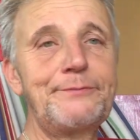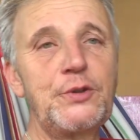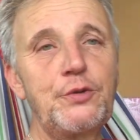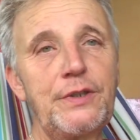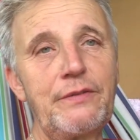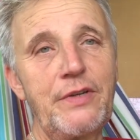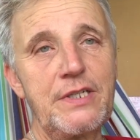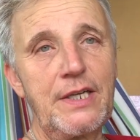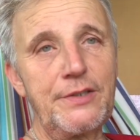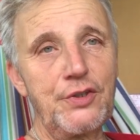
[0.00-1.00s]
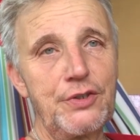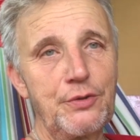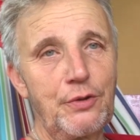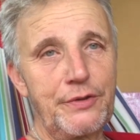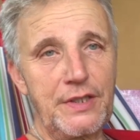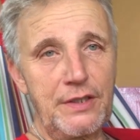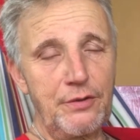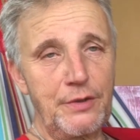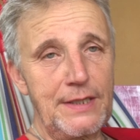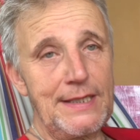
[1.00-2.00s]
good invitation to
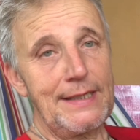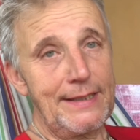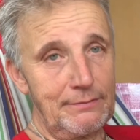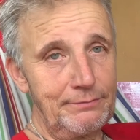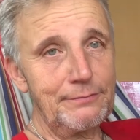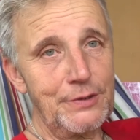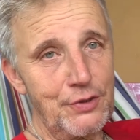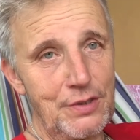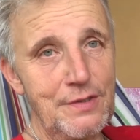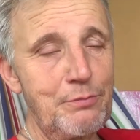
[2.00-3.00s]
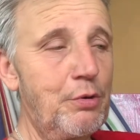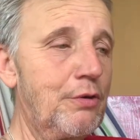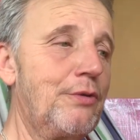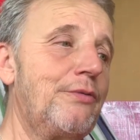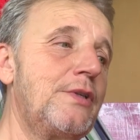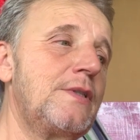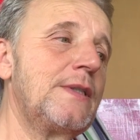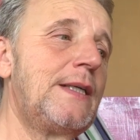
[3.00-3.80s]
continue the healing, which is part of it,